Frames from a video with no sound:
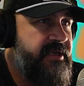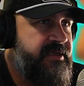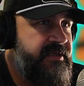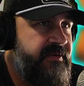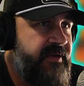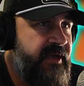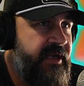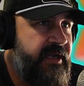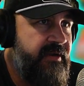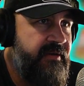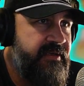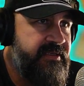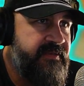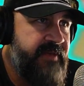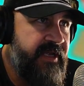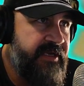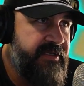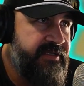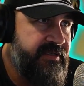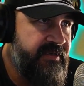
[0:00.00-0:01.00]
do here is
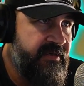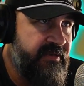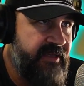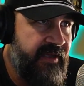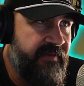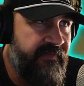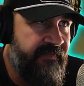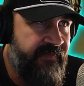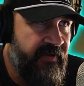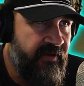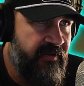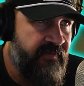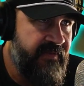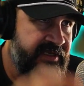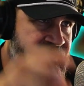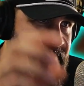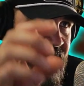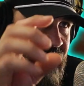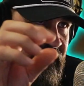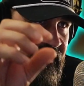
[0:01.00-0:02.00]
make sure that film
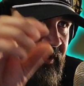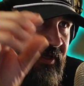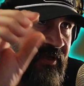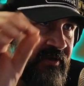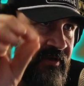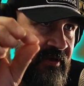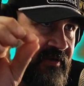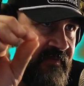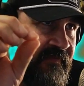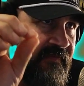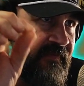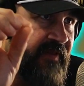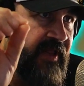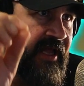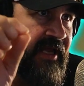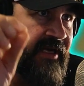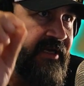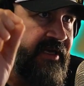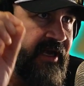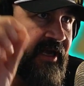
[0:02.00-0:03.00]
has really good
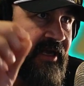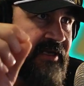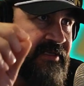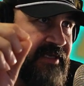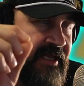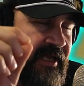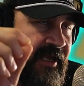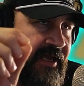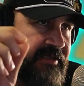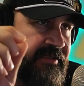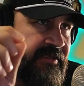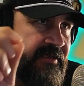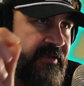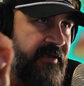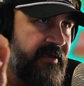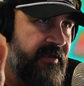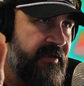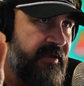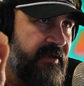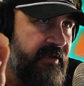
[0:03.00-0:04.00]
flat contact
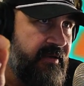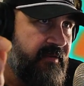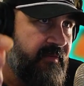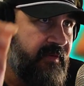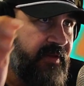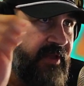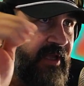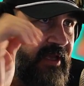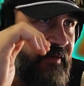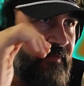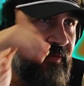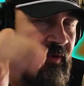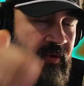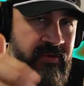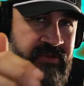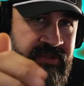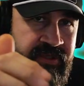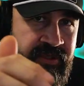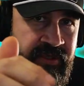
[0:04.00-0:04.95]
with that emulsion